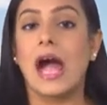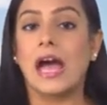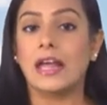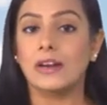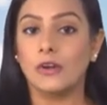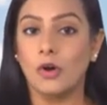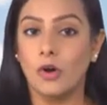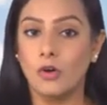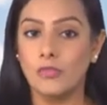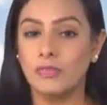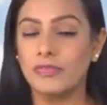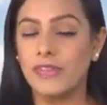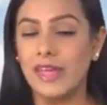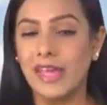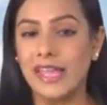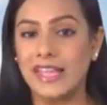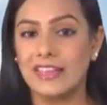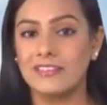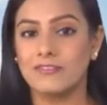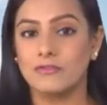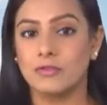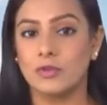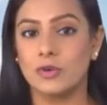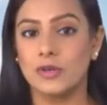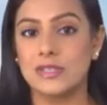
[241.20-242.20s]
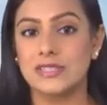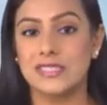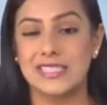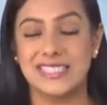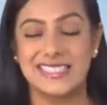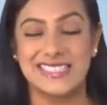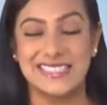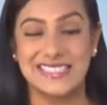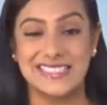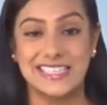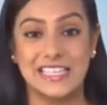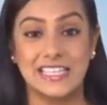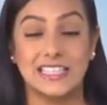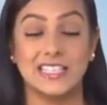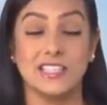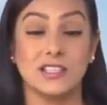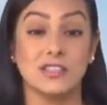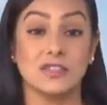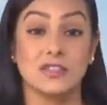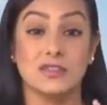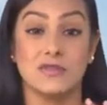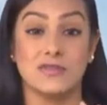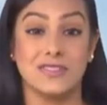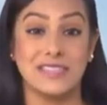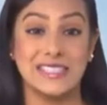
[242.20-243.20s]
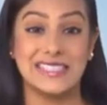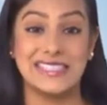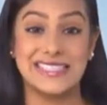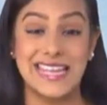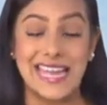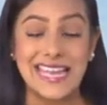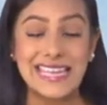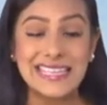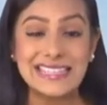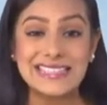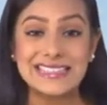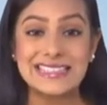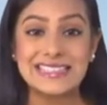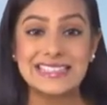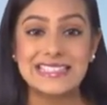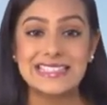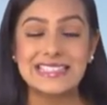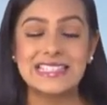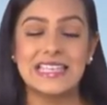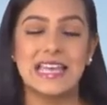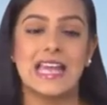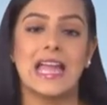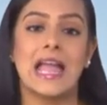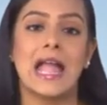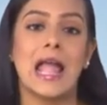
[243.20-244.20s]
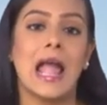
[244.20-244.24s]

And on that invoice is details of the dates,